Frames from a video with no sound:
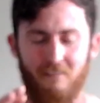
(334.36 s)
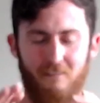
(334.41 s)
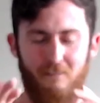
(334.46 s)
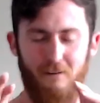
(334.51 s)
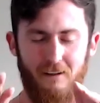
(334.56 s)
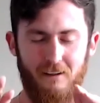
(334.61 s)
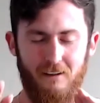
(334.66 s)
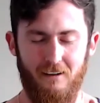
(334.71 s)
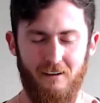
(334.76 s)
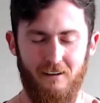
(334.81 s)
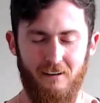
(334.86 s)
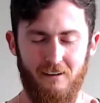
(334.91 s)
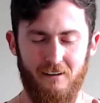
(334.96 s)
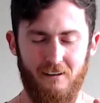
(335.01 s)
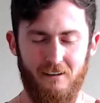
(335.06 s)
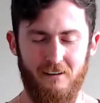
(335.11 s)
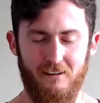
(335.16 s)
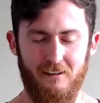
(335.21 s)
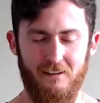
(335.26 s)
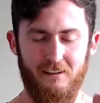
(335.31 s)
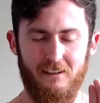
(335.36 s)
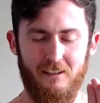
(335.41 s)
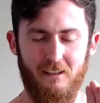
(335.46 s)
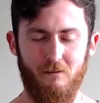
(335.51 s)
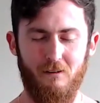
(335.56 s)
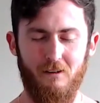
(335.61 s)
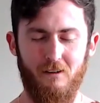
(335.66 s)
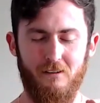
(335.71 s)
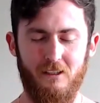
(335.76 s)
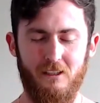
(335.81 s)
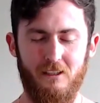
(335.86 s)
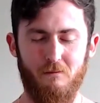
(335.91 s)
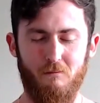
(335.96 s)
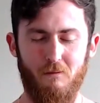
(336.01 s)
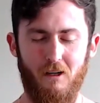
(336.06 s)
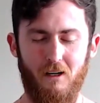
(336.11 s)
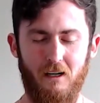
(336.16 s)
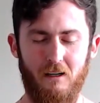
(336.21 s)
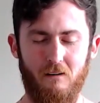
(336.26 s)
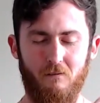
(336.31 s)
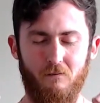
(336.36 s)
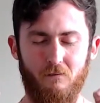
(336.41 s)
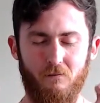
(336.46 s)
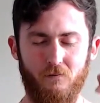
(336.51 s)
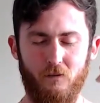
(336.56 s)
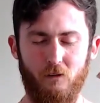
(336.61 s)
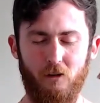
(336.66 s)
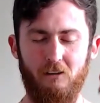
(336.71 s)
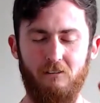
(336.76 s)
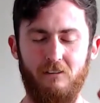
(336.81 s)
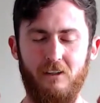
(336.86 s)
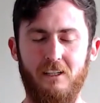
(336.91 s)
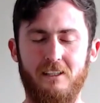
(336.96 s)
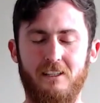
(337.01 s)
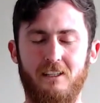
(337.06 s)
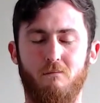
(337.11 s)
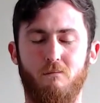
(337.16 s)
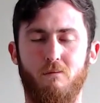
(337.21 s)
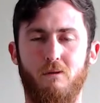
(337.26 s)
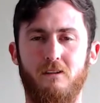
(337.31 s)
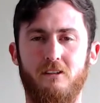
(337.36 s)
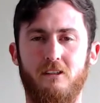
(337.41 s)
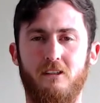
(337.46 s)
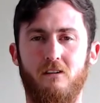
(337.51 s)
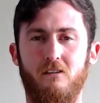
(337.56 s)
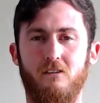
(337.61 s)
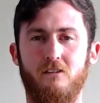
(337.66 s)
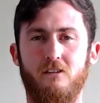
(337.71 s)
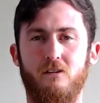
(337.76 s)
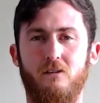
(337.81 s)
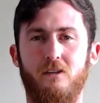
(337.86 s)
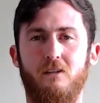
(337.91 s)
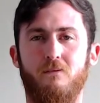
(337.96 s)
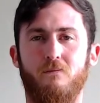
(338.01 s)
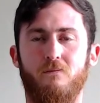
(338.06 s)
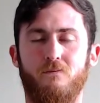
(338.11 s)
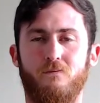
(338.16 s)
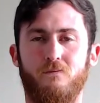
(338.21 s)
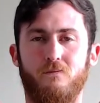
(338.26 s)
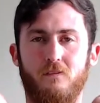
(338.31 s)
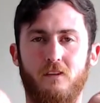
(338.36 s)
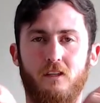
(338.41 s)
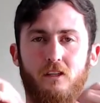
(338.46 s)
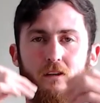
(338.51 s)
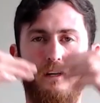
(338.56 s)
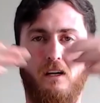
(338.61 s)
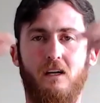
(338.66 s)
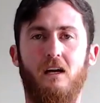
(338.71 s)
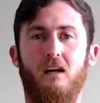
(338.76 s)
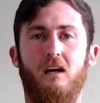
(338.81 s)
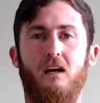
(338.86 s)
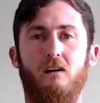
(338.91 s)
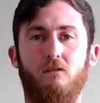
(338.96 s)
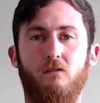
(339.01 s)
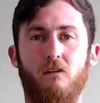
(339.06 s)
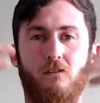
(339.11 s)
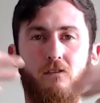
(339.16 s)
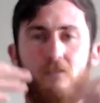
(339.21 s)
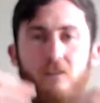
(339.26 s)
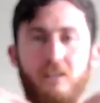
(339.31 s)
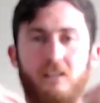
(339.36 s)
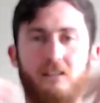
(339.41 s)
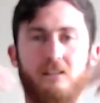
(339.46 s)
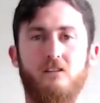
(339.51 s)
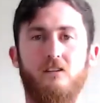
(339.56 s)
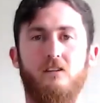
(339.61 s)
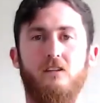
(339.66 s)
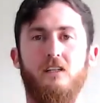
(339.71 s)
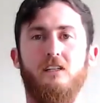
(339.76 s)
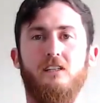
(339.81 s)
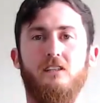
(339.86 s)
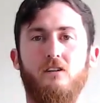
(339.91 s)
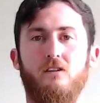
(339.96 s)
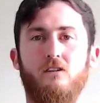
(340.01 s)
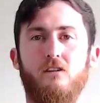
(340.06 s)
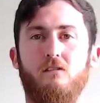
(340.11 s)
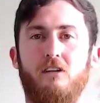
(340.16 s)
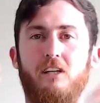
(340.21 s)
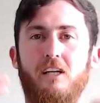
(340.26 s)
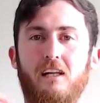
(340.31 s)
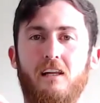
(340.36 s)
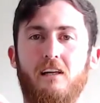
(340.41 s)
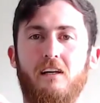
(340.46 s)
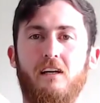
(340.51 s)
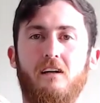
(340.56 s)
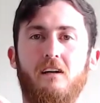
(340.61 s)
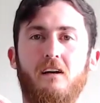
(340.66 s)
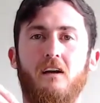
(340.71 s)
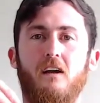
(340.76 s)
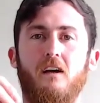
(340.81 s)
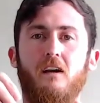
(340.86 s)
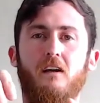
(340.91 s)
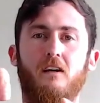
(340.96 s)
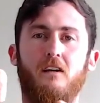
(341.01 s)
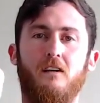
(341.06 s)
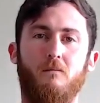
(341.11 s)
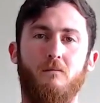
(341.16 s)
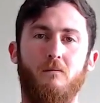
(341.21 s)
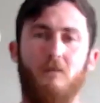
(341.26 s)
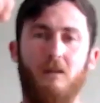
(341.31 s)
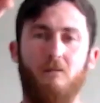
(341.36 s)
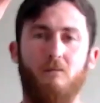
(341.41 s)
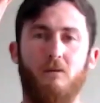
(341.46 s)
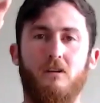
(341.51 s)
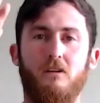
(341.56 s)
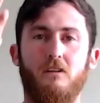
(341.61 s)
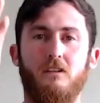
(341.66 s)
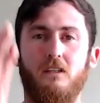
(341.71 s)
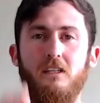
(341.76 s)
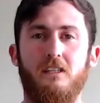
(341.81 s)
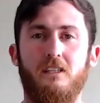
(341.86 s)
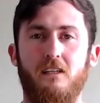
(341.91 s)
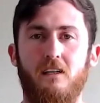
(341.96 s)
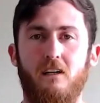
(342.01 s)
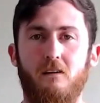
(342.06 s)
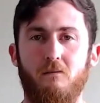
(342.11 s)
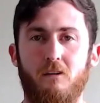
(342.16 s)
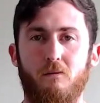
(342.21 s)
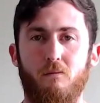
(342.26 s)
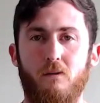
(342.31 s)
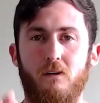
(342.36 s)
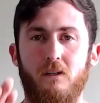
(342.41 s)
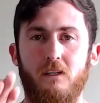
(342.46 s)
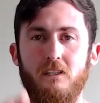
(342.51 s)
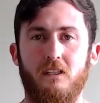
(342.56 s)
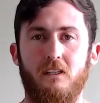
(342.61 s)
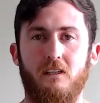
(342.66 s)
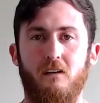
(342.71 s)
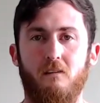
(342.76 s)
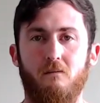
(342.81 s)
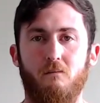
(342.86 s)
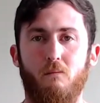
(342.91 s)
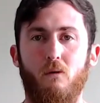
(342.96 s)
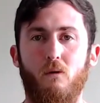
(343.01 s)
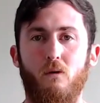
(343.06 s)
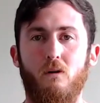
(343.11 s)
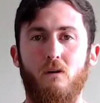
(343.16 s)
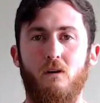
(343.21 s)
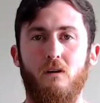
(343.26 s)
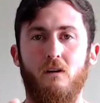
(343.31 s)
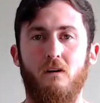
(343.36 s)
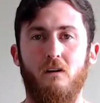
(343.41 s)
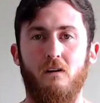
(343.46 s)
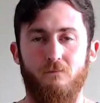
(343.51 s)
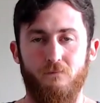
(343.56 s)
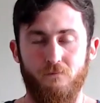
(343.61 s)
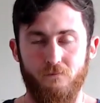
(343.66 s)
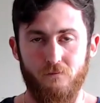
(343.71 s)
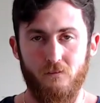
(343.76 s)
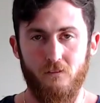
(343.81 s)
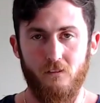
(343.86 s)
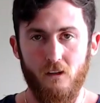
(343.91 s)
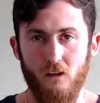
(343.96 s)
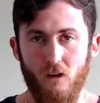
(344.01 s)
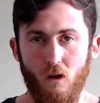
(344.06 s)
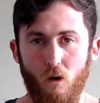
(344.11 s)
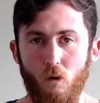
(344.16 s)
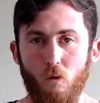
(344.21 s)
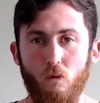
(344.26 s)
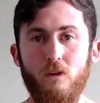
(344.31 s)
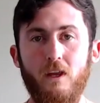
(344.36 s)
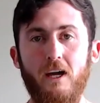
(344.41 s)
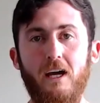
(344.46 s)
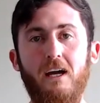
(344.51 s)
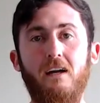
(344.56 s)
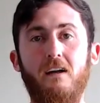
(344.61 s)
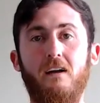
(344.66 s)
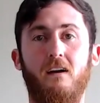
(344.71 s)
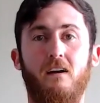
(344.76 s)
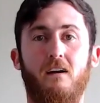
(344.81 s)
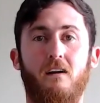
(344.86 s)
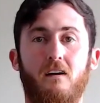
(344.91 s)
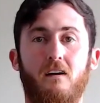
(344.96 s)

But the subconscious mind, whatever gets imprinted onto it, it reflects on your external reality. And because I said I'm depressed and I'm poor and all that,